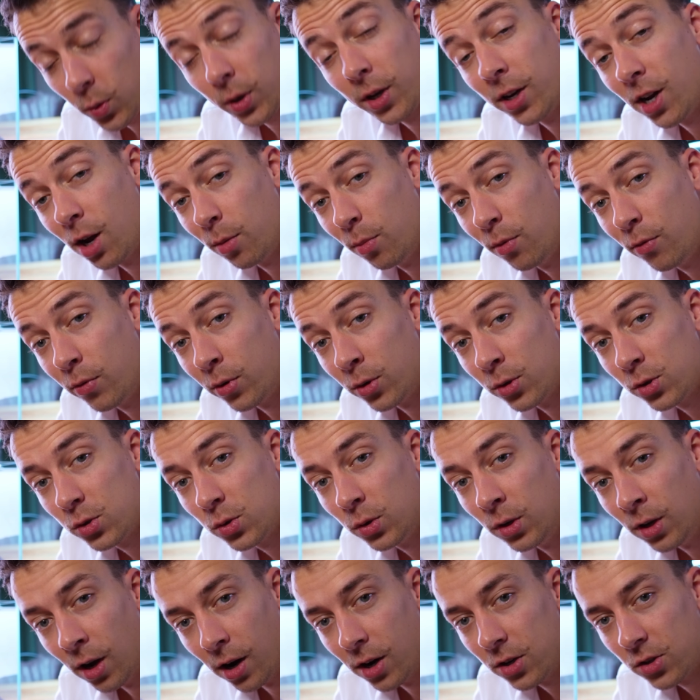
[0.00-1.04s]
we can now move on to
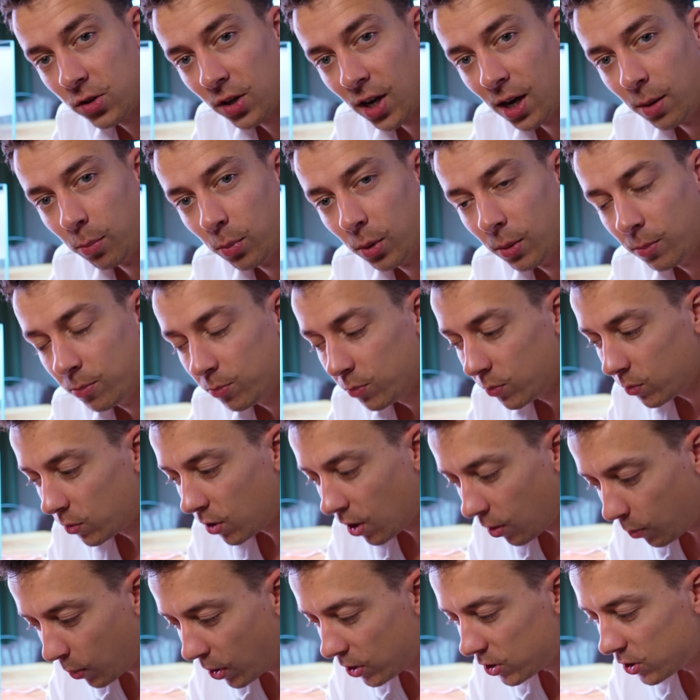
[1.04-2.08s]
the hardscape. Now
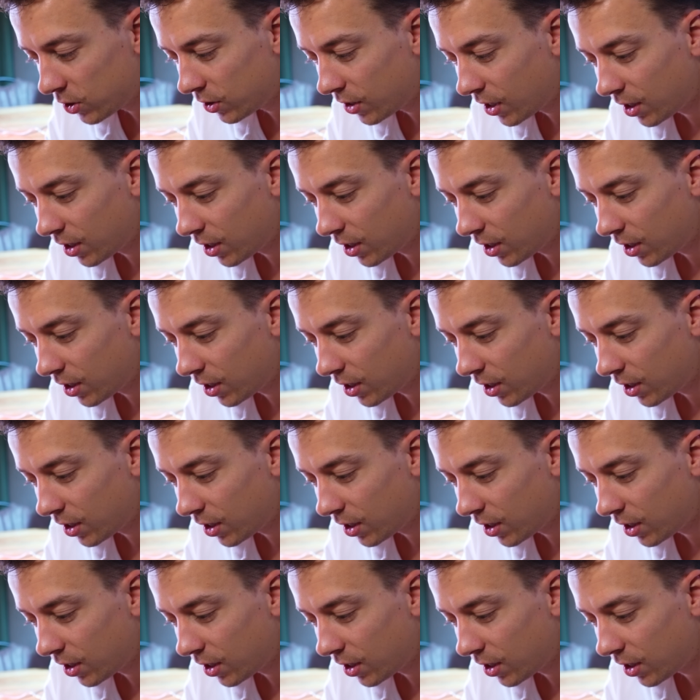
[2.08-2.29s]
I mentioned